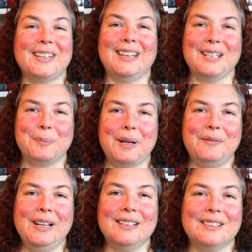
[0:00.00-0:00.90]
That's my
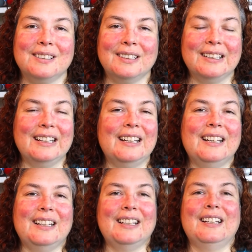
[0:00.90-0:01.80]
advice.
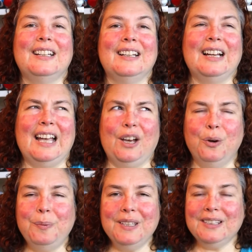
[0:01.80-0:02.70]
I
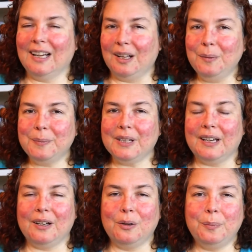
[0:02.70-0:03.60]
hope this helped.
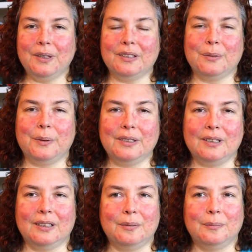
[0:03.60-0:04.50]
I hope this
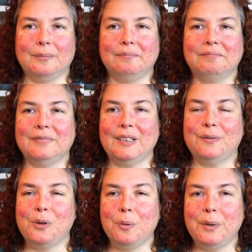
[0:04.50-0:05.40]
was um,
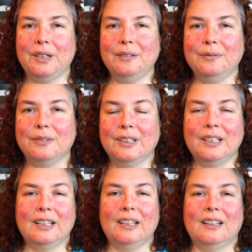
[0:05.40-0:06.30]
informative.
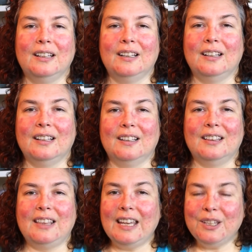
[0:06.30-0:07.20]

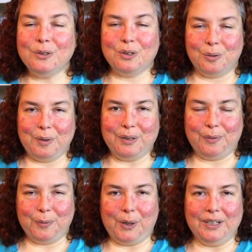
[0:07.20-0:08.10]
Thank you so much
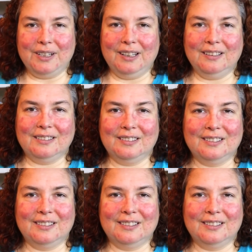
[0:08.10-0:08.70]
for watching.